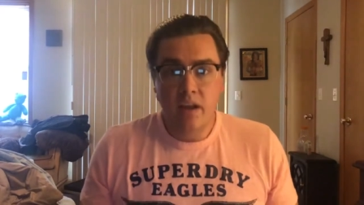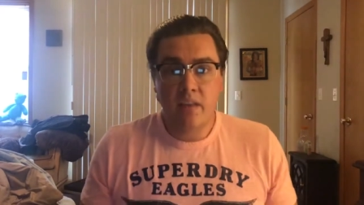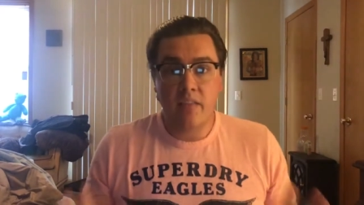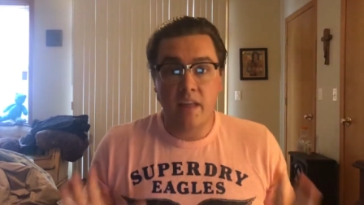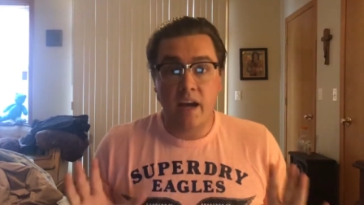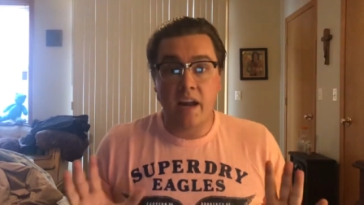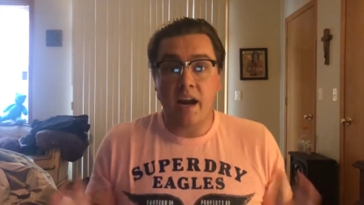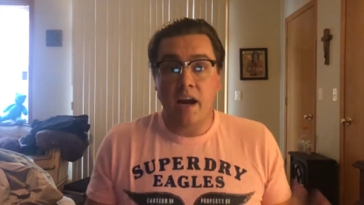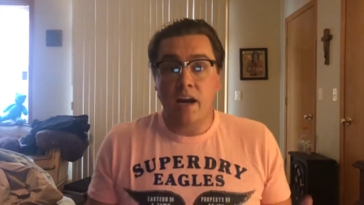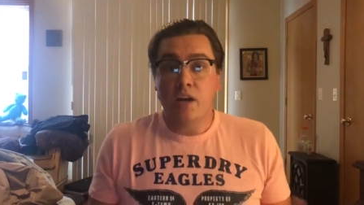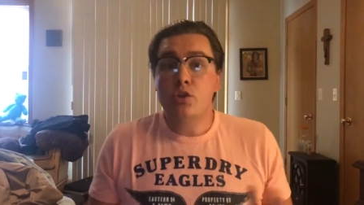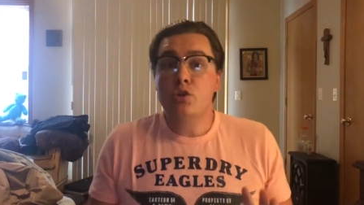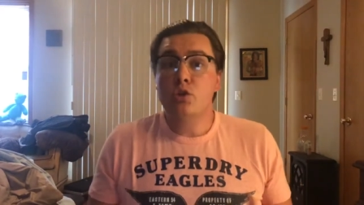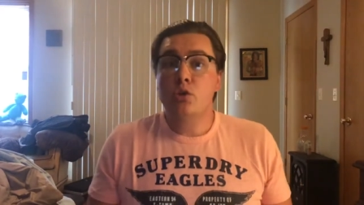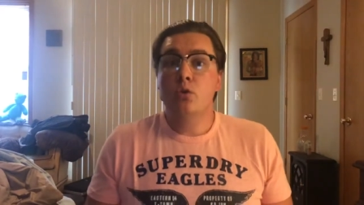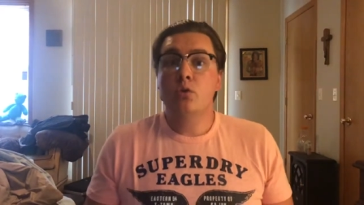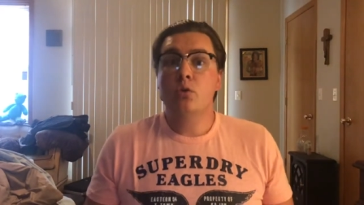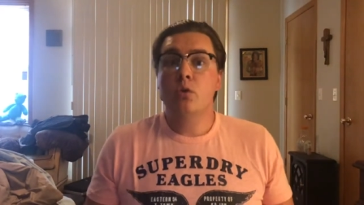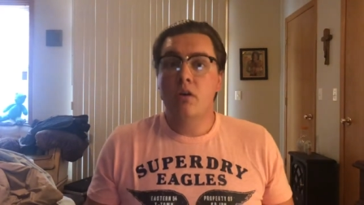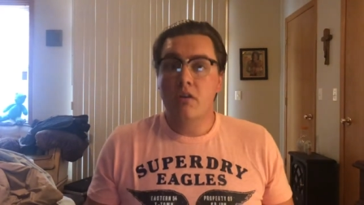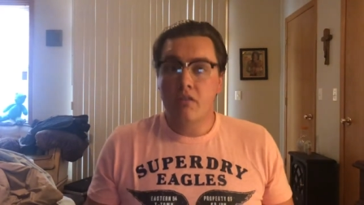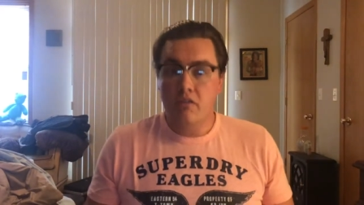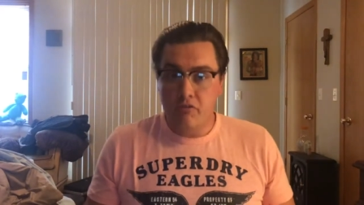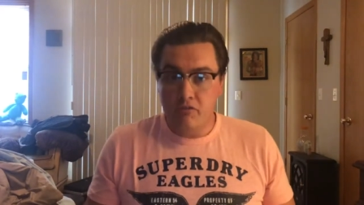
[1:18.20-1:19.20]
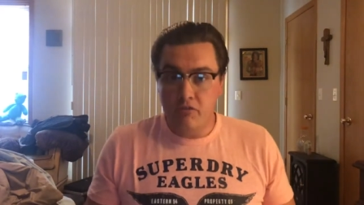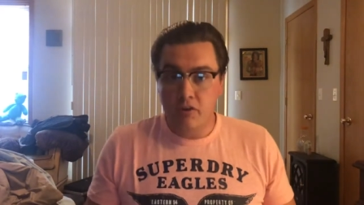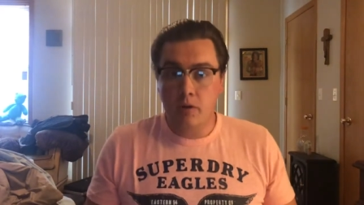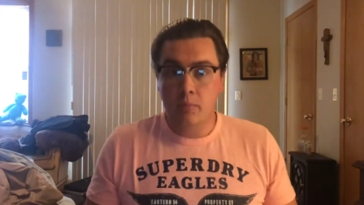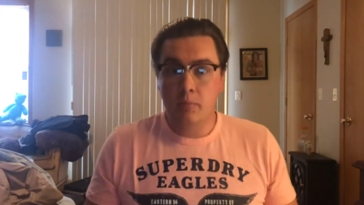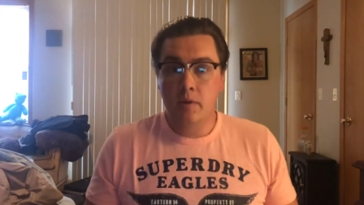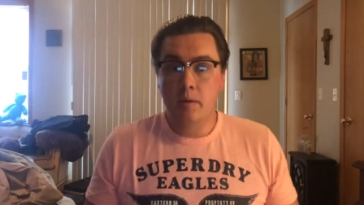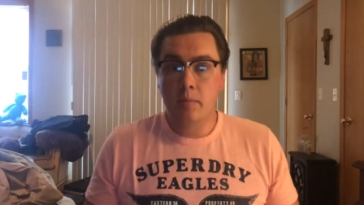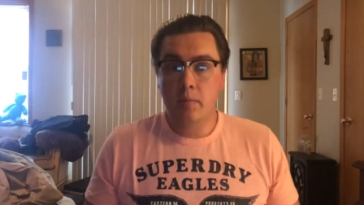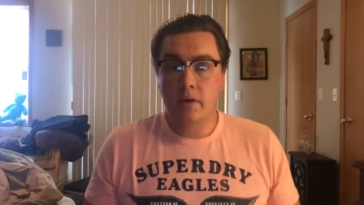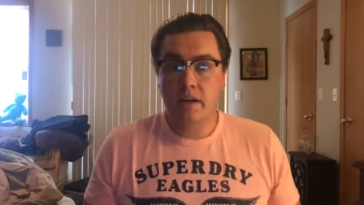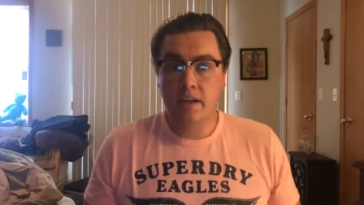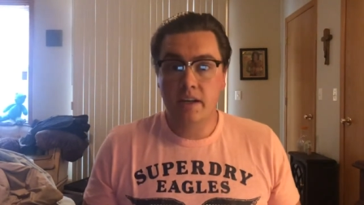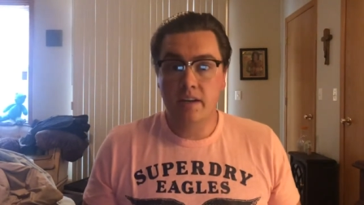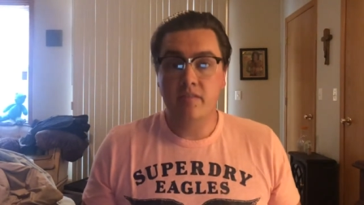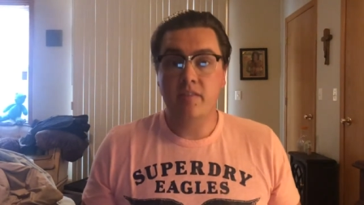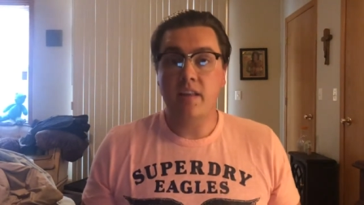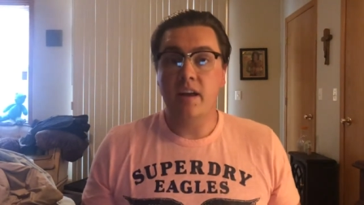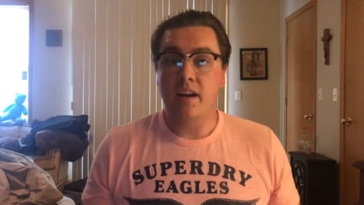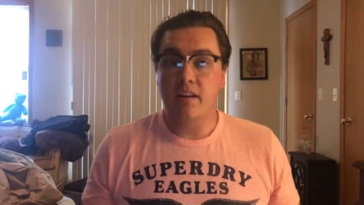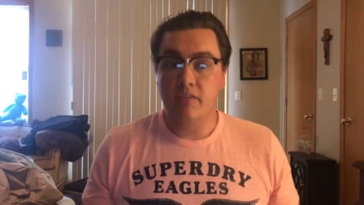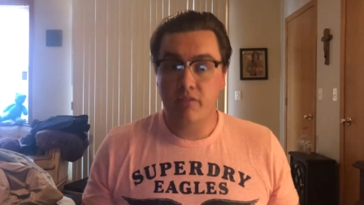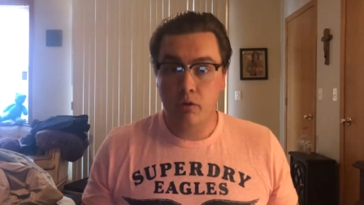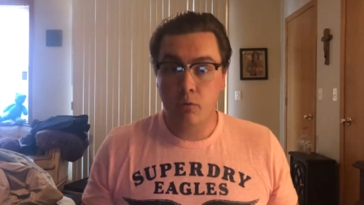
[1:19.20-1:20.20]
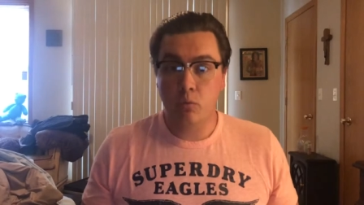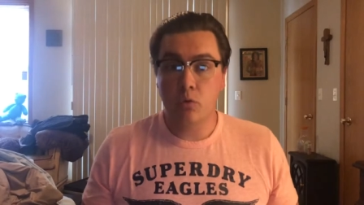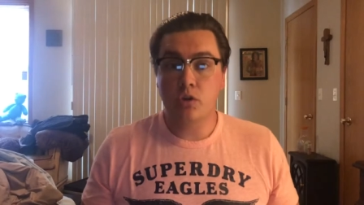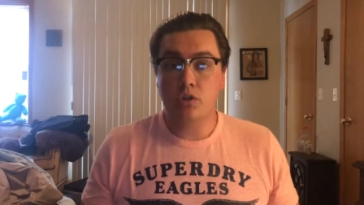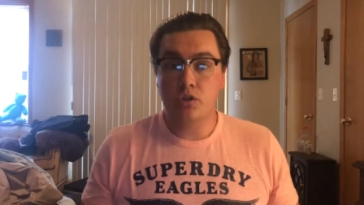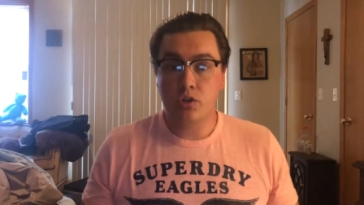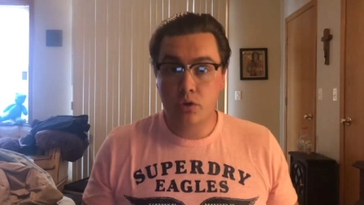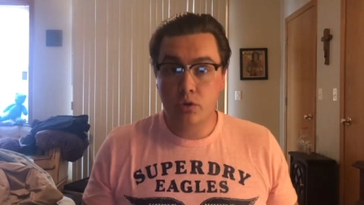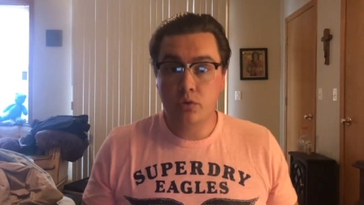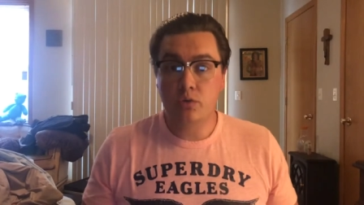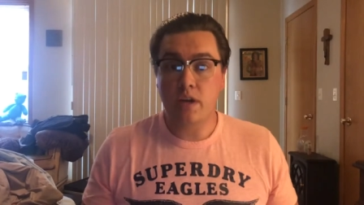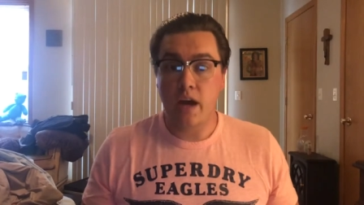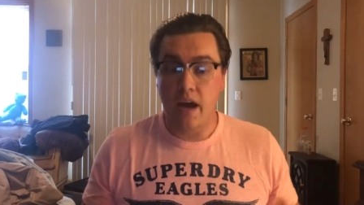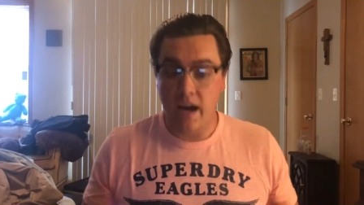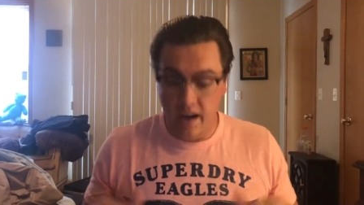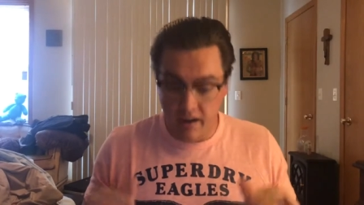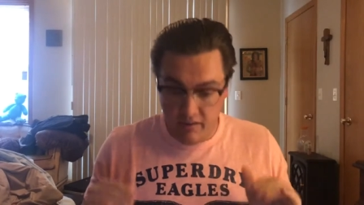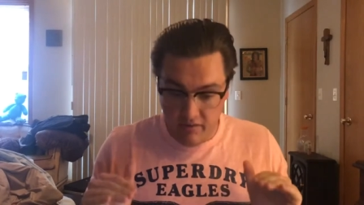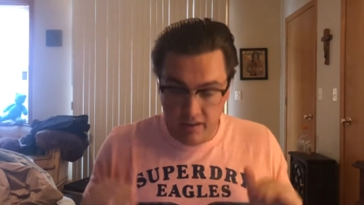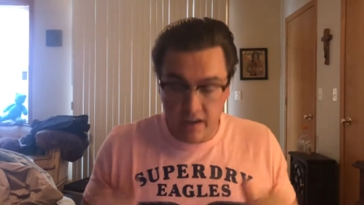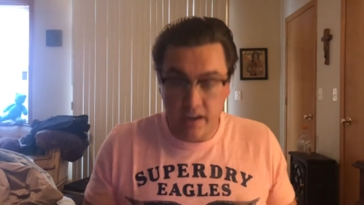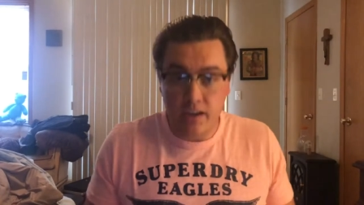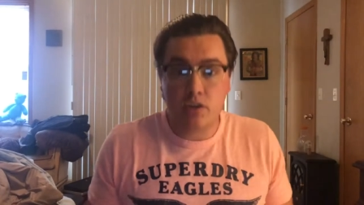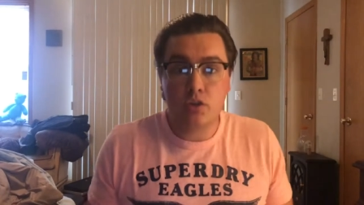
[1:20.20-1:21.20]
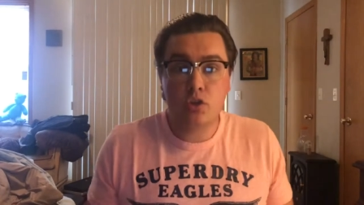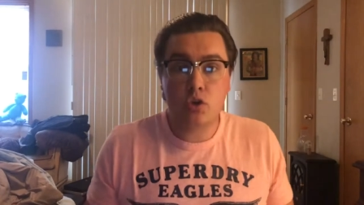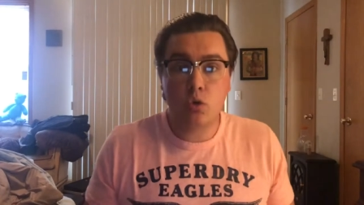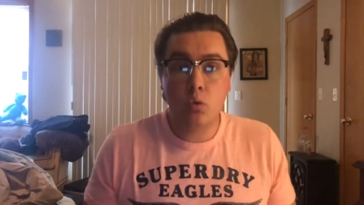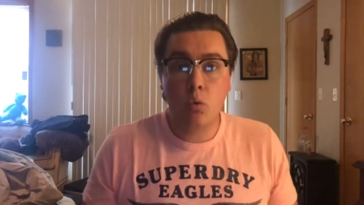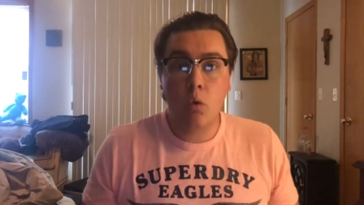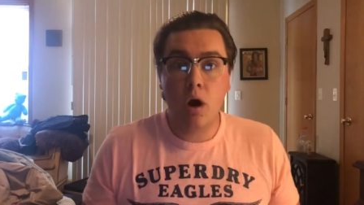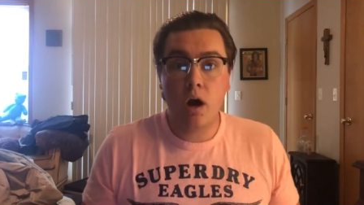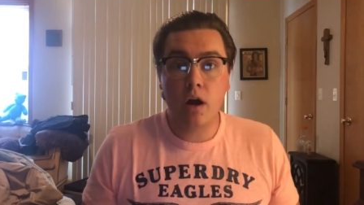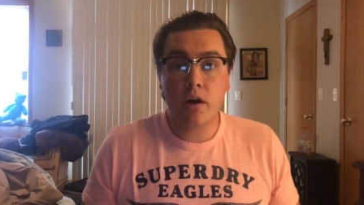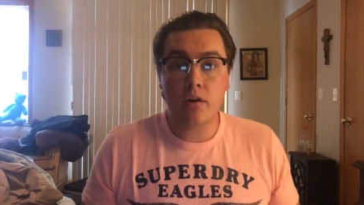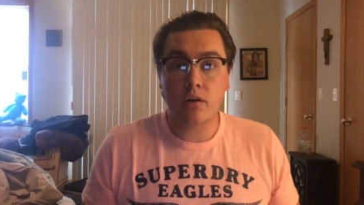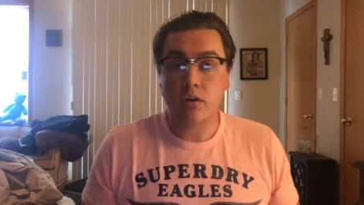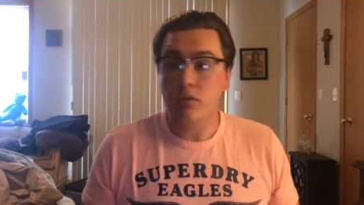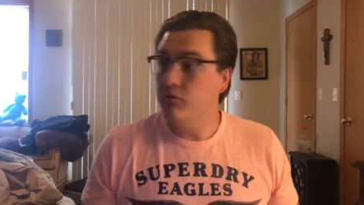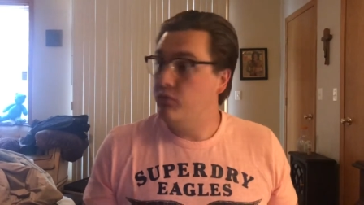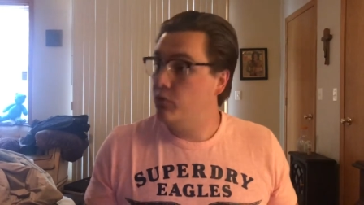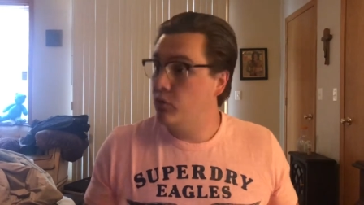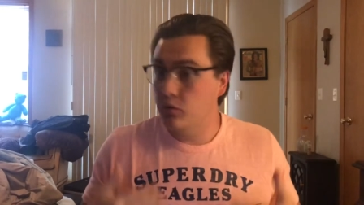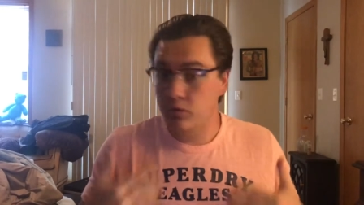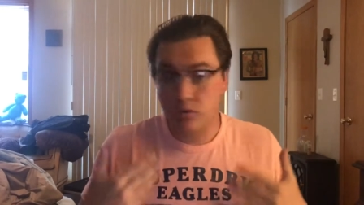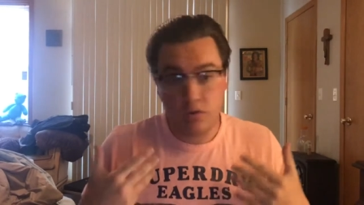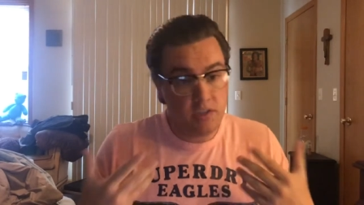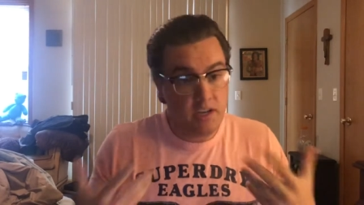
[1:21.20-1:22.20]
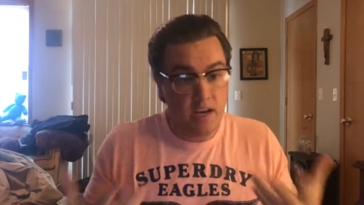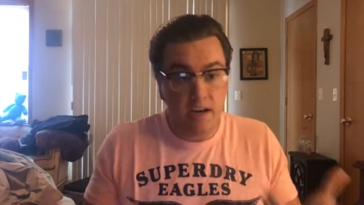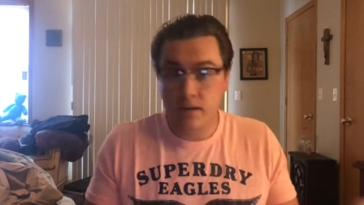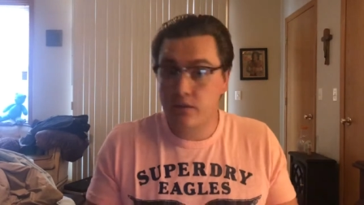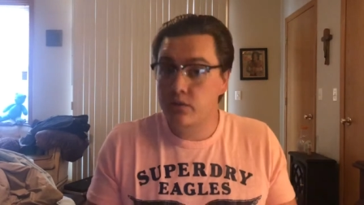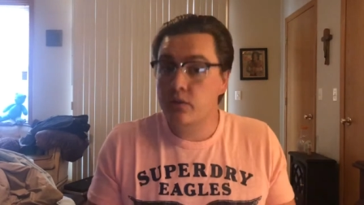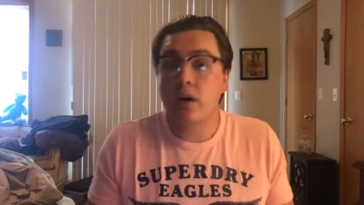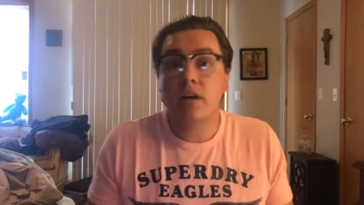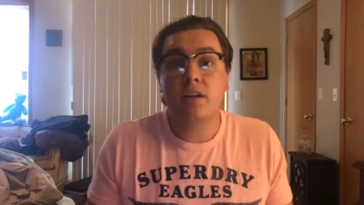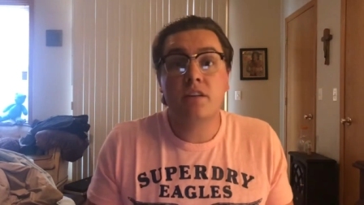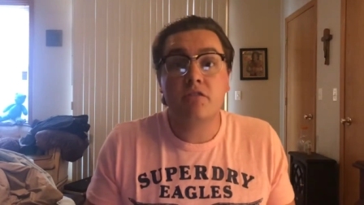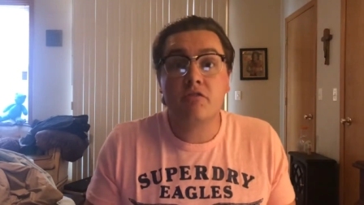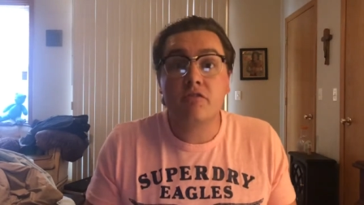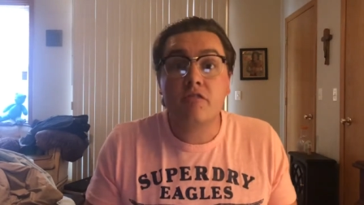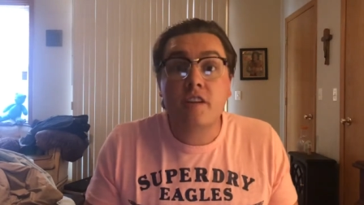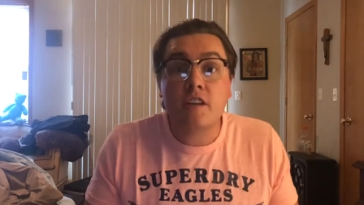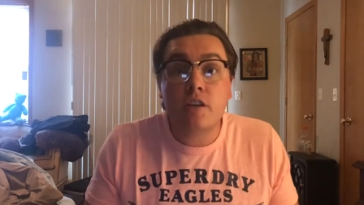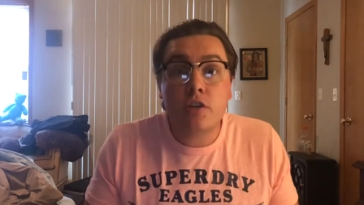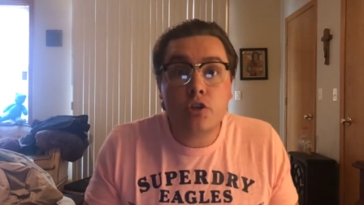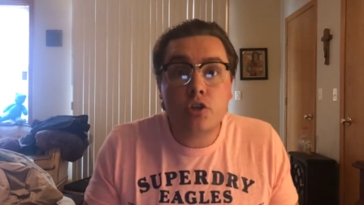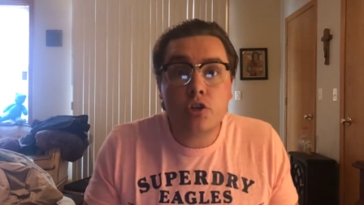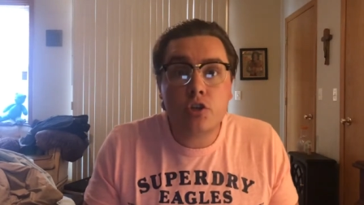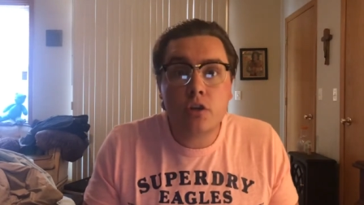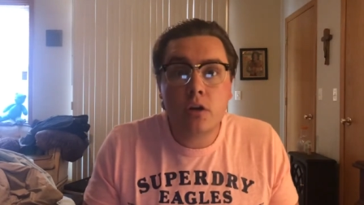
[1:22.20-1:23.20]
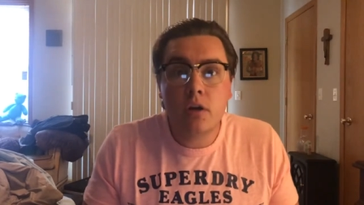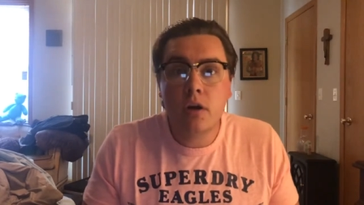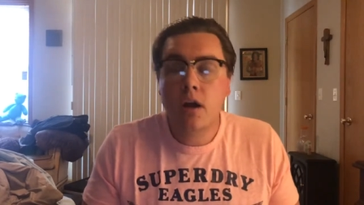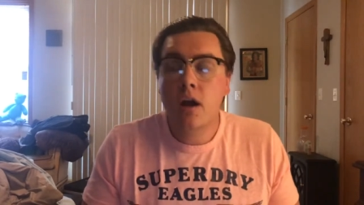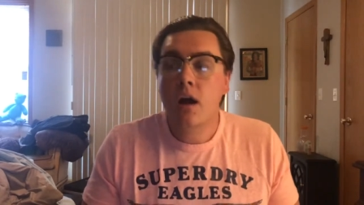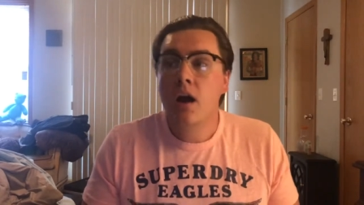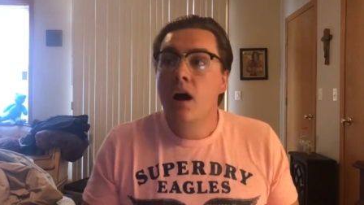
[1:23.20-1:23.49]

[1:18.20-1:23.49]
that I do firmly believe that if it were to dive into water for, say, to hunt a fish,